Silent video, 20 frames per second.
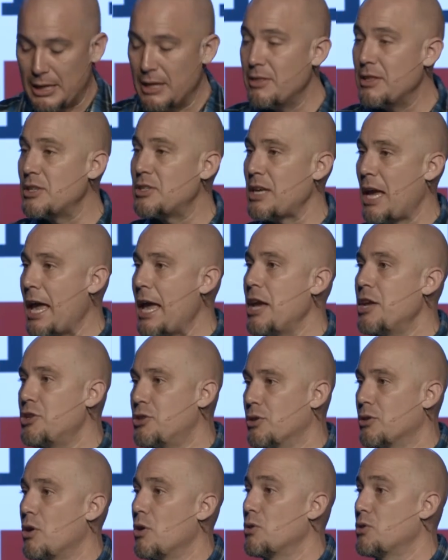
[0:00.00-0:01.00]
And this
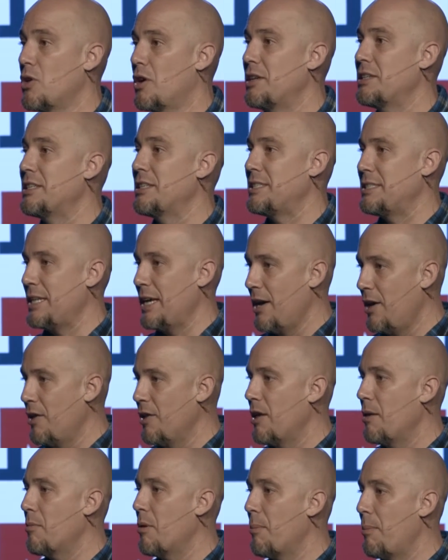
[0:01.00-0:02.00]
angel goes on to
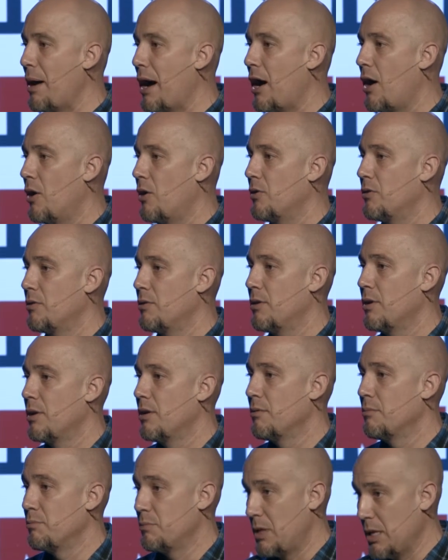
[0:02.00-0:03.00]
tell him about
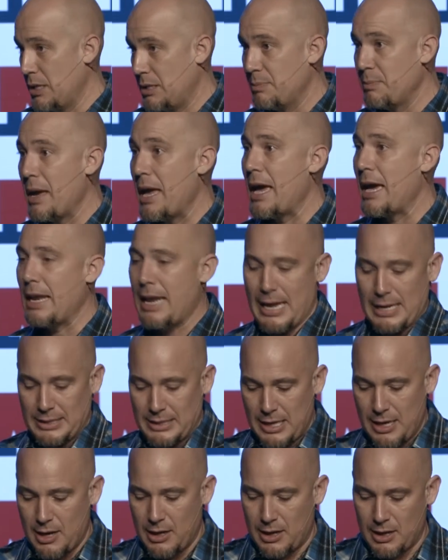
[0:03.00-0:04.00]
this man,
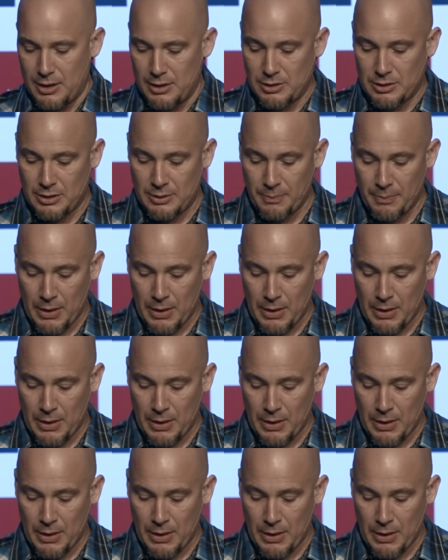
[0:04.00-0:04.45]
Antiochus